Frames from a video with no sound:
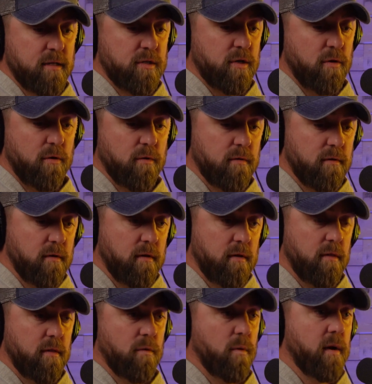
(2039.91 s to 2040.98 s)
So
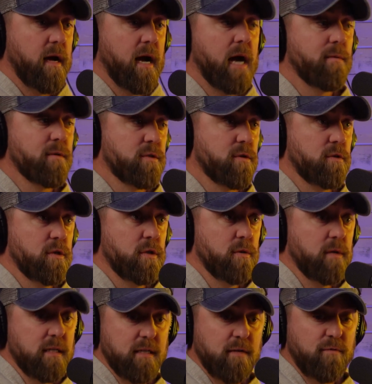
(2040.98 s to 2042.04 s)
the way I was told to
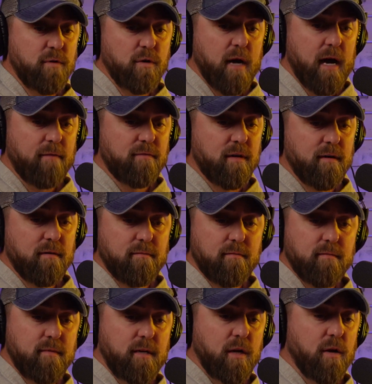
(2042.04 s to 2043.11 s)
do it is if you have to,
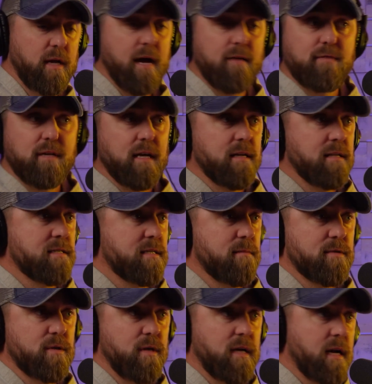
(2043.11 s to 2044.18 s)
you have to get in
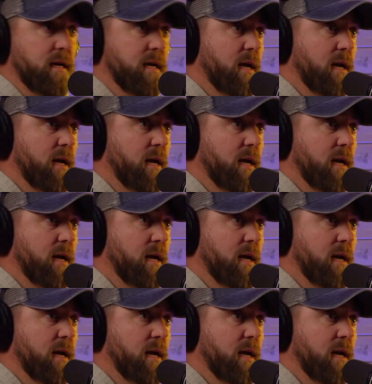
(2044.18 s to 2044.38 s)
some, so you